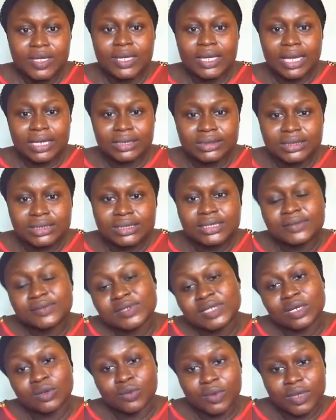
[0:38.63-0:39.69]
Adjectives
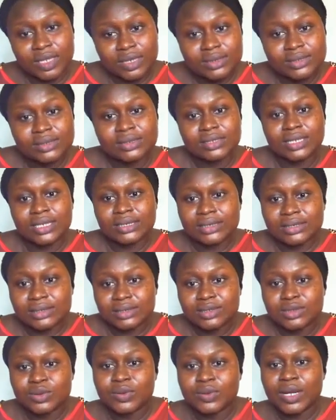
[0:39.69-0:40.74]
are words that
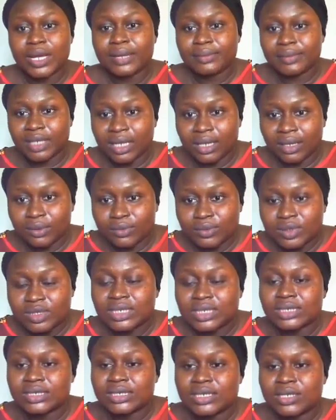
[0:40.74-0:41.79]
describe nouns
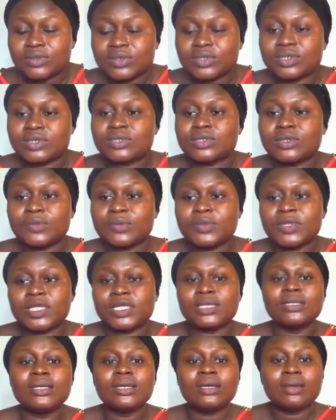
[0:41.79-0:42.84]
and tells us
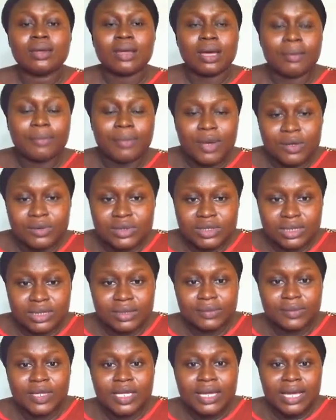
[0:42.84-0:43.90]
something about
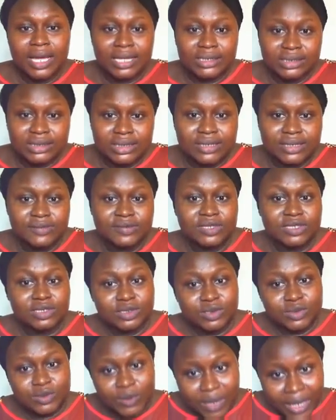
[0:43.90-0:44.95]
them. Adjectives
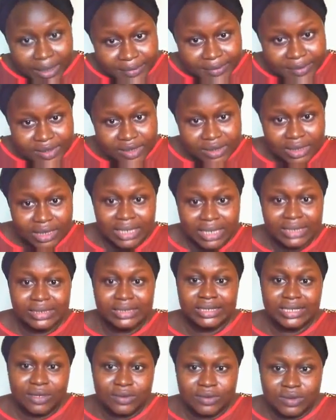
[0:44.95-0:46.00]
describes and
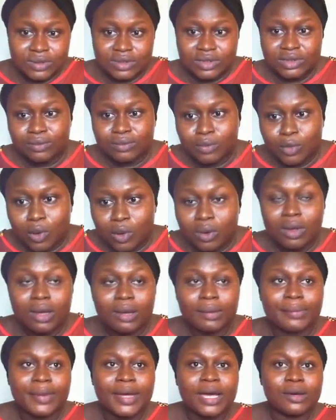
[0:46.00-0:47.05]
tells us more
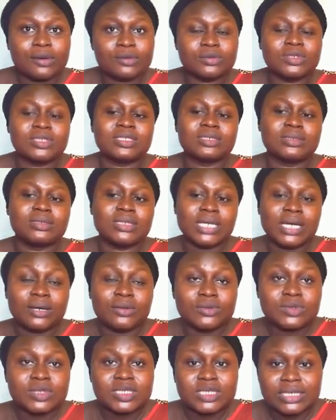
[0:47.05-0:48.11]
about
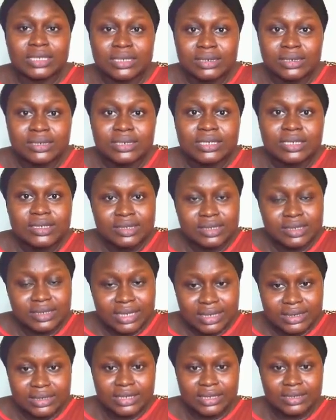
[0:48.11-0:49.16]
nouns in
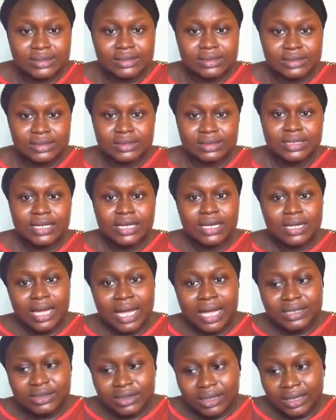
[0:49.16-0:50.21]
sentences.
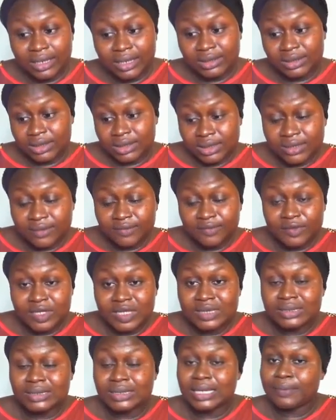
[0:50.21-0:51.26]
An adjective
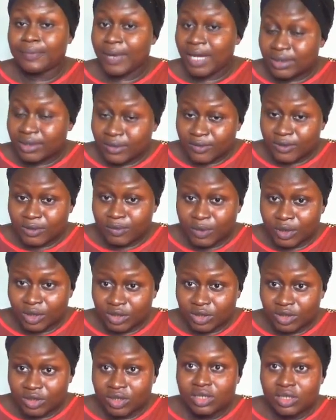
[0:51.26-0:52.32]
is a part of
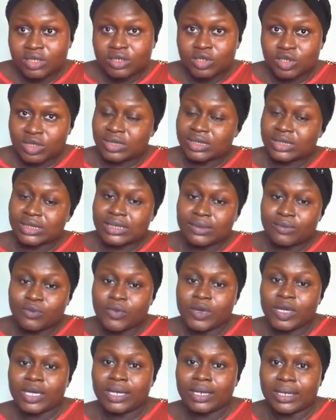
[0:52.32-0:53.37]
speech, just the same
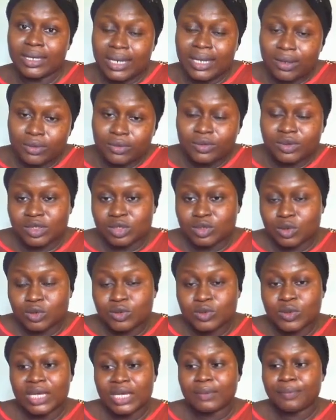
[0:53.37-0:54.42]
way a noun is
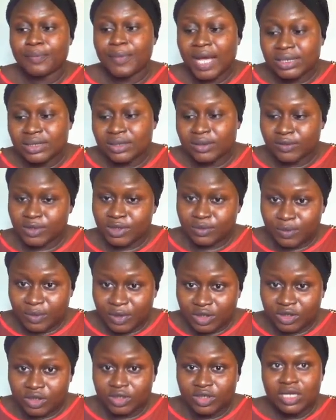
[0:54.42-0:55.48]
also a part of
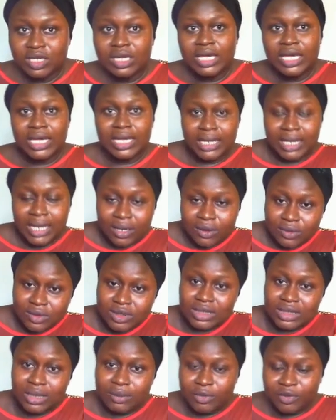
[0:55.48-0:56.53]
speech. A noun is the
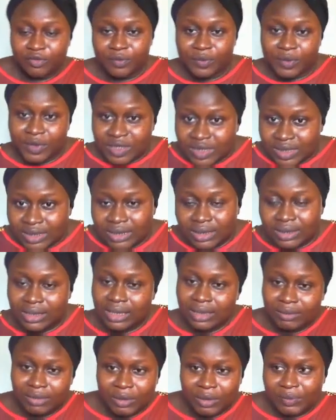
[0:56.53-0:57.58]
name of a person,
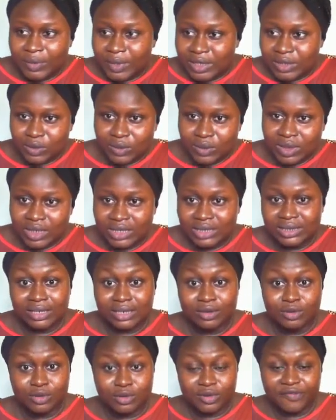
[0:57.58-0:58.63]
animal, place, or things. I
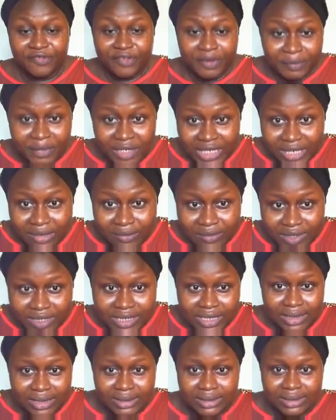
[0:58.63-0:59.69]
know you're familiar with
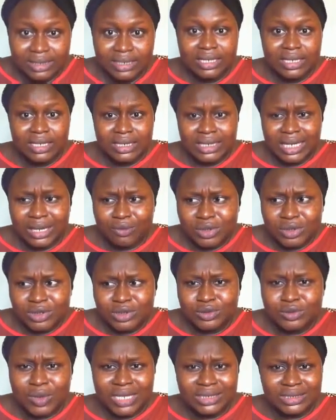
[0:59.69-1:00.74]
that. Now, what
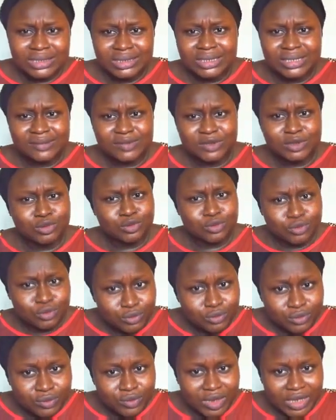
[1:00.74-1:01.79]
do adjectives do
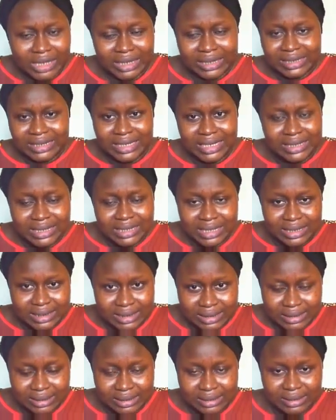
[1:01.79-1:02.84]
in
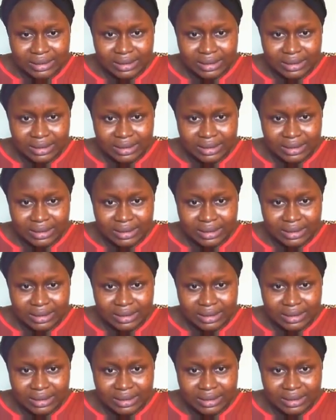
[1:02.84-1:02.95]
sentences?